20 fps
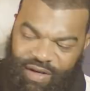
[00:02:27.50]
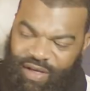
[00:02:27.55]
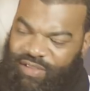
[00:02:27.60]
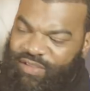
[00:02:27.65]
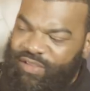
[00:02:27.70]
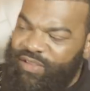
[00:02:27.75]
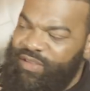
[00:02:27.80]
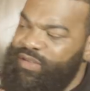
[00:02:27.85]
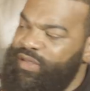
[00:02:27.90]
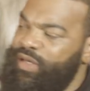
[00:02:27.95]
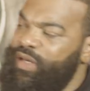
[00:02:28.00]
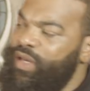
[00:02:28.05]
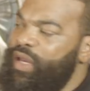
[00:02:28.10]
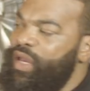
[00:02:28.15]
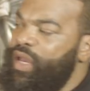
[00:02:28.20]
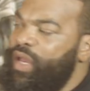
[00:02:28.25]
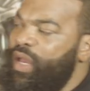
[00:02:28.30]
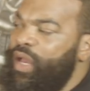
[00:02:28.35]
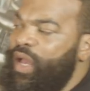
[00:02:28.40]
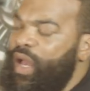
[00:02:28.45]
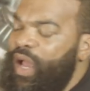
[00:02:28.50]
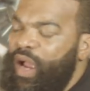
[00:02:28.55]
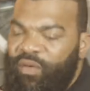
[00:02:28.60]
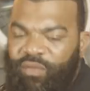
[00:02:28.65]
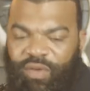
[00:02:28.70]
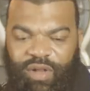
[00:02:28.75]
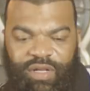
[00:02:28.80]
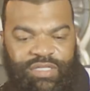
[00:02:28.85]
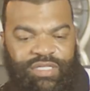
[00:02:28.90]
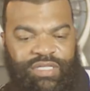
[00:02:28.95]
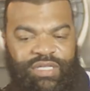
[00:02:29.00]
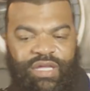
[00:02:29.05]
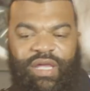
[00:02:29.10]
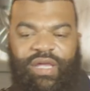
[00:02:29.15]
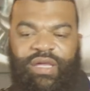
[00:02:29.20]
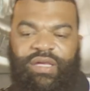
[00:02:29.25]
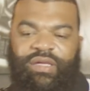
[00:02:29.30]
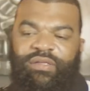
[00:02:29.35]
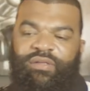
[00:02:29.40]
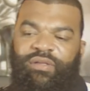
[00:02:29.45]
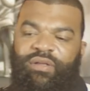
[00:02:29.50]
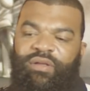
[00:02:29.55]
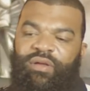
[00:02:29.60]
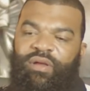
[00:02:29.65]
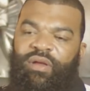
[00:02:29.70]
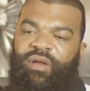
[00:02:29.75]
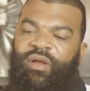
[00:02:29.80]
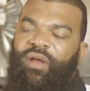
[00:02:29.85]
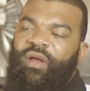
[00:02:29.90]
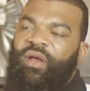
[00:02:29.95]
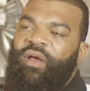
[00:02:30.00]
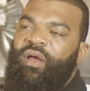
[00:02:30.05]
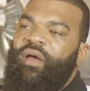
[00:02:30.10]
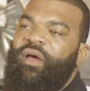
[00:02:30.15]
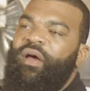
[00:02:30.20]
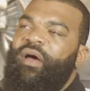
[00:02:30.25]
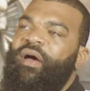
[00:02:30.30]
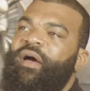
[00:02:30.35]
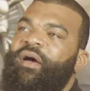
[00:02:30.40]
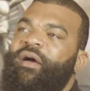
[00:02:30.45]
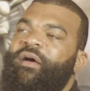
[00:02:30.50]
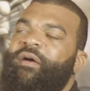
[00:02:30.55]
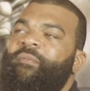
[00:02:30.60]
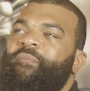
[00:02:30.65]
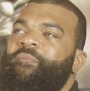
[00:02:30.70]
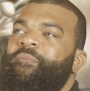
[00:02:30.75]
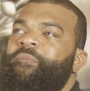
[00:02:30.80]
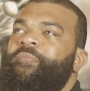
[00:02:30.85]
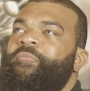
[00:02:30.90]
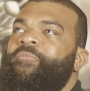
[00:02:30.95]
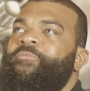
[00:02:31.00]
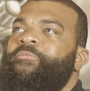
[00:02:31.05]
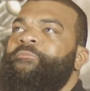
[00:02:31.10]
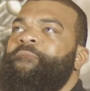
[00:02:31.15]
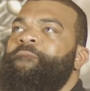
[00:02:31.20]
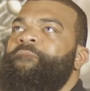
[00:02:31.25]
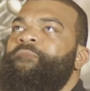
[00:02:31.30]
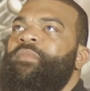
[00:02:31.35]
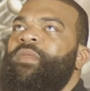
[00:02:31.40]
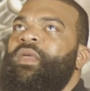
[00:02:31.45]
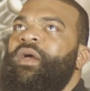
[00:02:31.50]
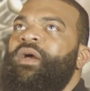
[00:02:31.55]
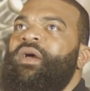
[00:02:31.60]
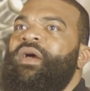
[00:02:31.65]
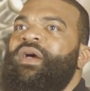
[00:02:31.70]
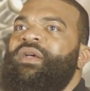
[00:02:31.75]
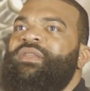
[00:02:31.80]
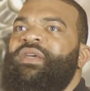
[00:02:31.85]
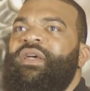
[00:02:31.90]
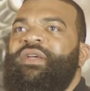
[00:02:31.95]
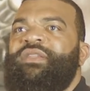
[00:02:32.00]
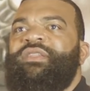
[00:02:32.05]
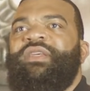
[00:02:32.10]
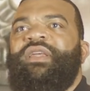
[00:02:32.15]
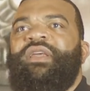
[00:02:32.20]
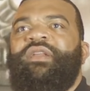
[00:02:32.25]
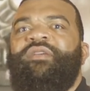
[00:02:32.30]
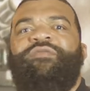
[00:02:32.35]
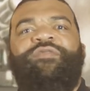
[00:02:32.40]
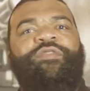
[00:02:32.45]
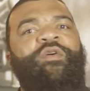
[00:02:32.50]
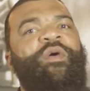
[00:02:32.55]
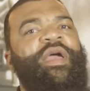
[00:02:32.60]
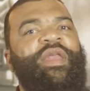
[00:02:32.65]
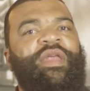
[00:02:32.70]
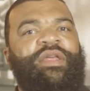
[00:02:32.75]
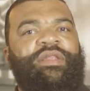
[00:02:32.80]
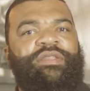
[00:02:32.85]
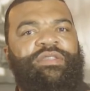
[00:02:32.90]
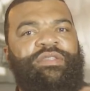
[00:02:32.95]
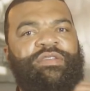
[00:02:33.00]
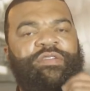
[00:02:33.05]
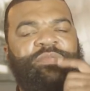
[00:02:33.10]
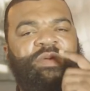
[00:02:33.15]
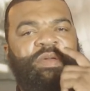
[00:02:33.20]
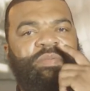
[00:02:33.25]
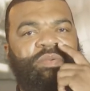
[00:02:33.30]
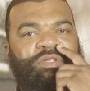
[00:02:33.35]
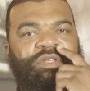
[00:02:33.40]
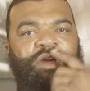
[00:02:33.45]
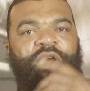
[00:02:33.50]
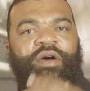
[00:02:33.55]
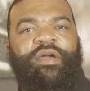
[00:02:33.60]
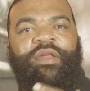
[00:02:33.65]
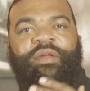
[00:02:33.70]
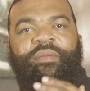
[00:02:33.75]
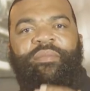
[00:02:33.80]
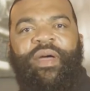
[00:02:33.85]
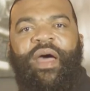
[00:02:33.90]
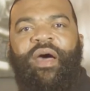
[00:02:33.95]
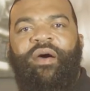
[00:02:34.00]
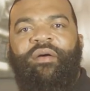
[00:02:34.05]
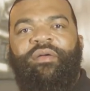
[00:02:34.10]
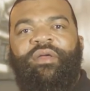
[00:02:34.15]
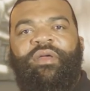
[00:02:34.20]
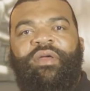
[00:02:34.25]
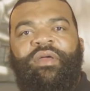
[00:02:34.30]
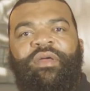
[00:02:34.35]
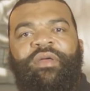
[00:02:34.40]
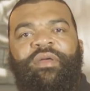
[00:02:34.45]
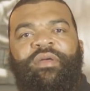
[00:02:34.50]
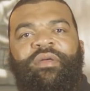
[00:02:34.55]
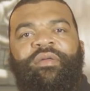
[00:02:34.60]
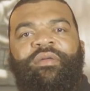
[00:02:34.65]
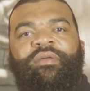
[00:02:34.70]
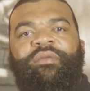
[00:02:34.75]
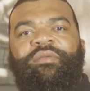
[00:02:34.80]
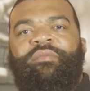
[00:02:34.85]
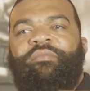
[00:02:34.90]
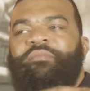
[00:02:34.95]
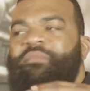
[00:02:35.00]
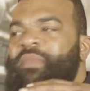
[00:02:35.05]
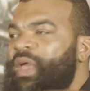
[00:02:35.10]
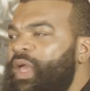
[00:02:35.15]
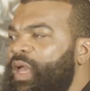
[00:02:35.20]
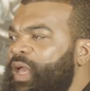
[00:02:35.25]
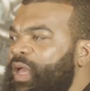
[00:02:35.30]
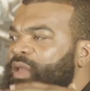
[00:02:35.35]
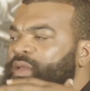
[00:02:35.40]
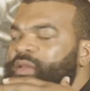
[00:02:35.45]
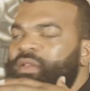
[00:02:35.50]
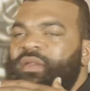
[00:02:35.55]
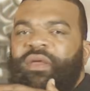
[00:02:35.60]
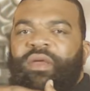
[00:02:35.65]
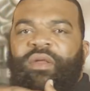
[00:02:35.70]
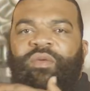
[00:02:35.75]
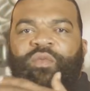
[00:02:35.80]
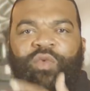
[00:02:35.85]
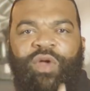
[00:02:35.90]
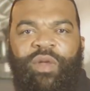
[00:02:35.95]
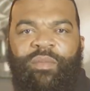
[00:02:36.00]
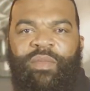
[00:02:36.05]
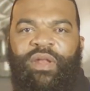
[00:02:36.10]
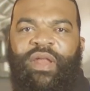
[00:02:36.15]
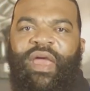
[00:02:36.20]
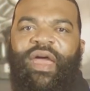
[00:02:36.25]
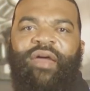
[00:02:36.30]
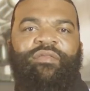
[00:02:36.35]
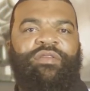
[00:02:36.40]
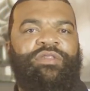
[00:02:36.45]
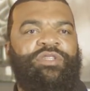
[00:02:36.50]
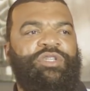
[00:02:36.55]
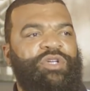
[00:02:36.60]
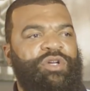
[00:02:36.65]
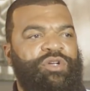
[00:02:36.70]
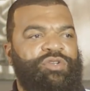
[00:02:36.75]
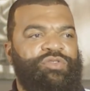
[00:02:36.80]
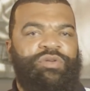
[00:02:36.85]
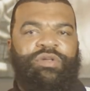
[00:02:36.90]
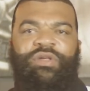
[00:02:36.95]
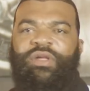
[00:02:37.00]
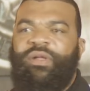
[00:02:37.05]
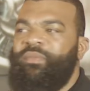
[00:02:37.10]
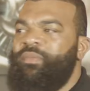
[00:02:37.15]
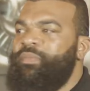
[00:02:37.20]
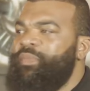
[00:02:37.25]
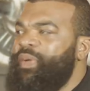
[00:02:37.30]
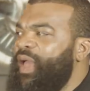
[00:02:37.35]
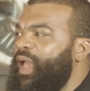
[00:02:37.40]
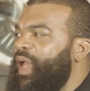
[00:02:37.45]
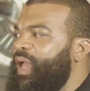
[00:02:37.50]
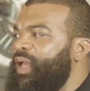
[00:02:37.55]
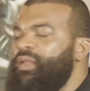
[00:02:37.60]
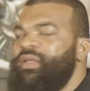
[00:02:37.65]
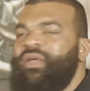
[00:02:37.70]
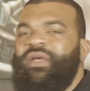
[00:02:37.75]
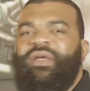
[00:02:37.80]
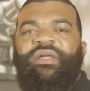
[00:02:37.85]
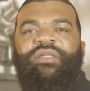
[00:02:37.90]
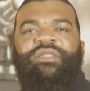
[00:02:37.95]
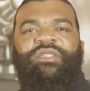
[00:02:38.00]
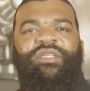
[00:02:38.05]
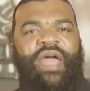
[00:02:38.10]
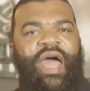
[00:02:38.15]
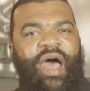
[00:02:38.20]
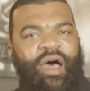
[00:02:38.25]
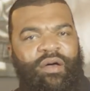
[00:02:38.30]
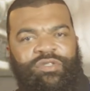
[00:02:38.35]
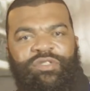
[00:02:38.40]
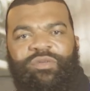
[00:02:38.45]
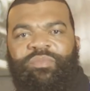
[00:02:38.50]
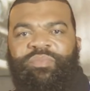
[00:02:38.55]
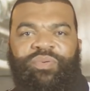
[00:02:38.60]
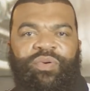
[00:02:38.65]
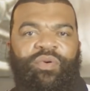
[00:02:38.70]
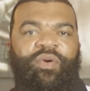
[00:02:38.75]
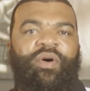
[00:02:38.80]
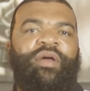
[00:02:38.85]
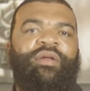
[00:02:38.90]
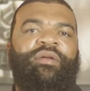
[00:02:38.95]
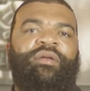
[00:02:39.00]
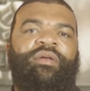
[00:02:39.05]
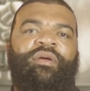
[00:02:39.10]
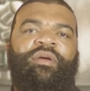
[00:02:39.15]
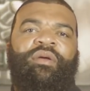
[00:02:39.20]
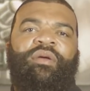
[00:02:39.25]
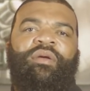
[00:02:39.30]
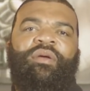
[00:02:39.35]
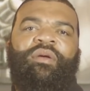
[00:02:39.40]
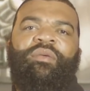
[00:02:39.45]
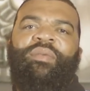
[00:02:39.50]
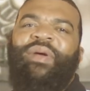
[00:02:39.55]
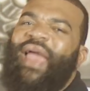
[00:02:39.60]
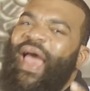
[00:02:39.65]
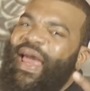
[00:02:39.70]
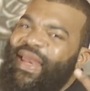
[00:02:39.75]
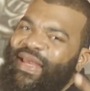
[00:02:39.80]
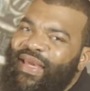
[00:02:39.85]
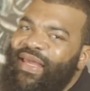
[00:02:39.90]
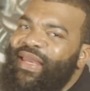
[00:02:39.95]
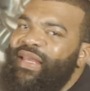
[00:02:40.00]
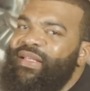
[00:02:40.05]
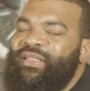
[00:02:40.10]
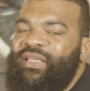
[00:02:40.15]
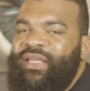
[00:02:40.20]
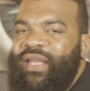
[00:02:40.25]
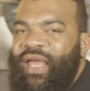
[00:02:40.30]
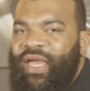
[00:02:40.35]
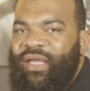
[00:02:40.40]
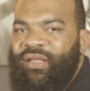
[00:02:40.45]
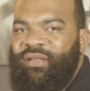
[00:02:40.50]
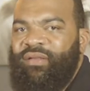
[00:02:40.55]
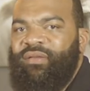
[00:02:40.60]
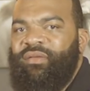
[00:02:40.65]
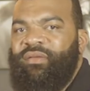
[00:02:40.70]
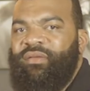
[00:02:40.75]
Nation, I really seen I seen avoidance of people talking about men and women having children and paying child support. We got to get into that.